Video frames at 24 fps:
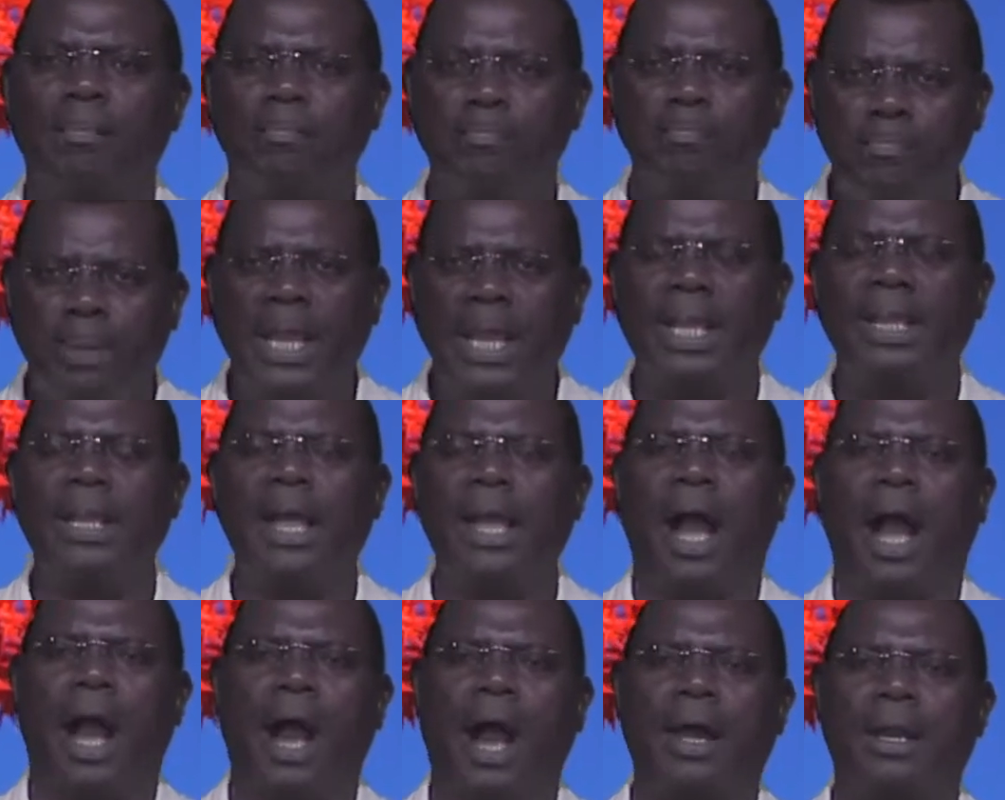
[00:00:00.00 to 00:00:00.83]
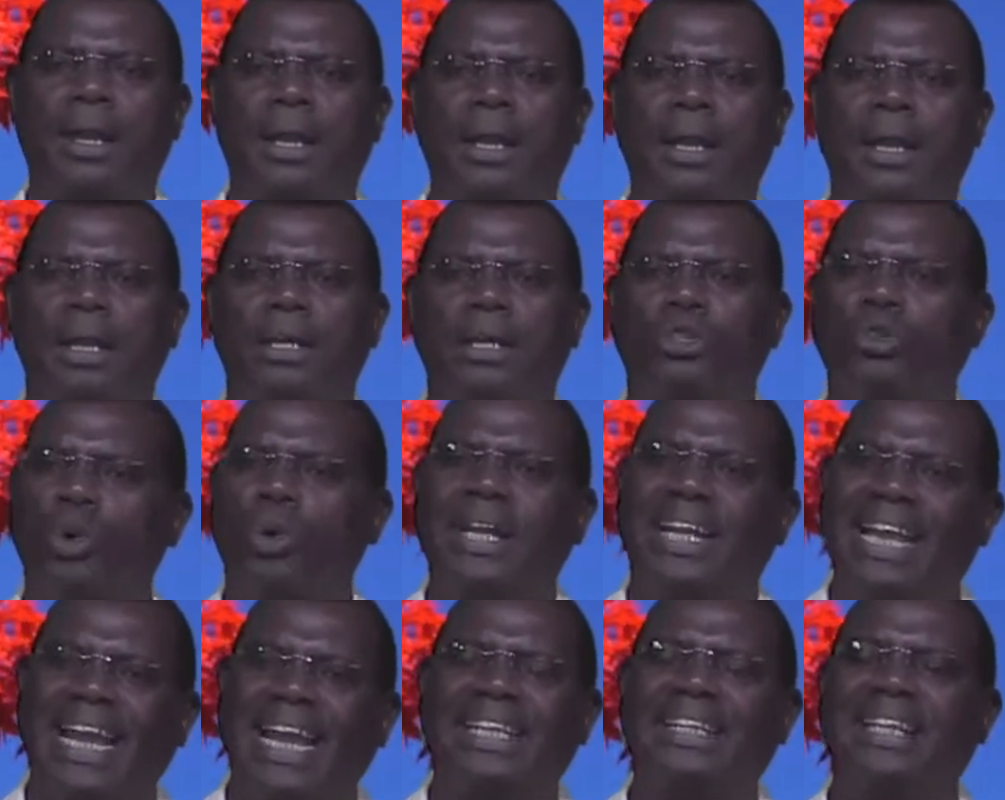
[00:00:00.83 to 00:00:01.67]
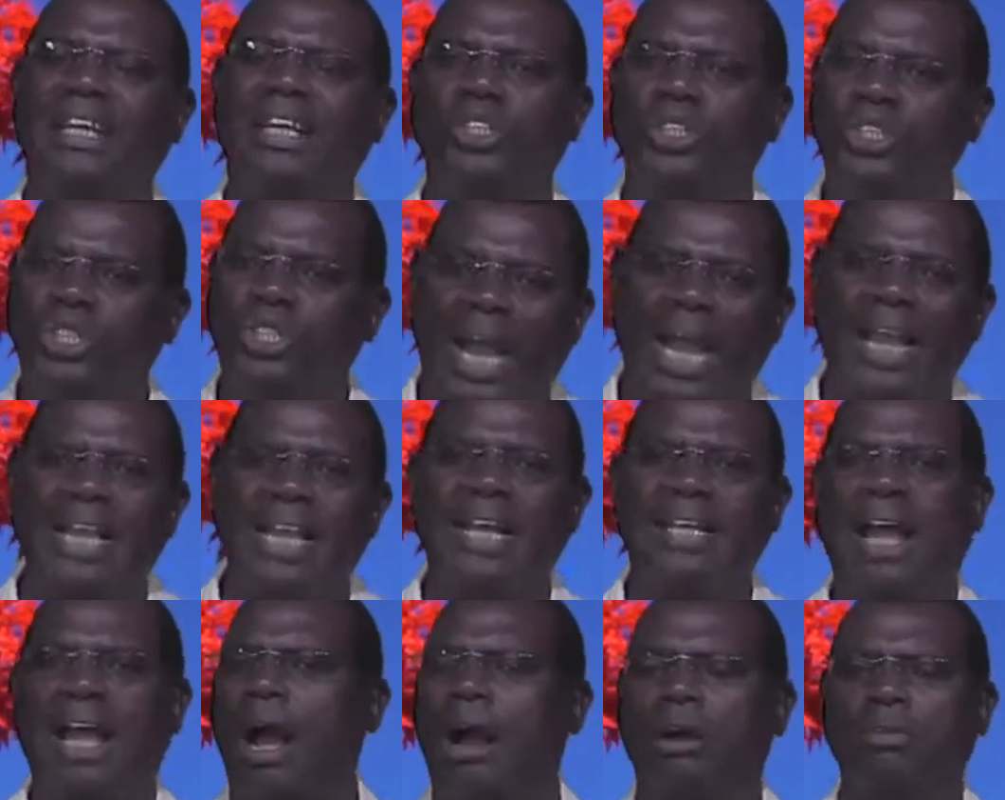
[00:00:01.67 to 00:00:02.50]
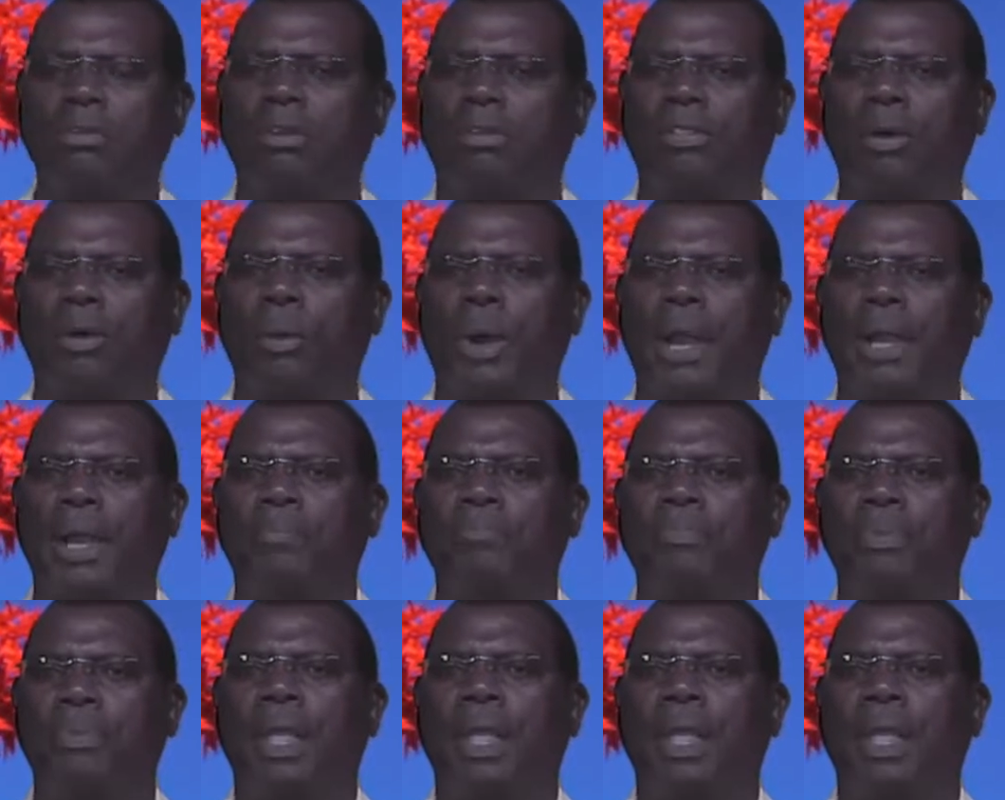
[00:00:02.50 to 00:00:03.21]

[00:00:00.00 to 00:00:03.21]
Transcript: Be in a hurry to get the giant out of the way.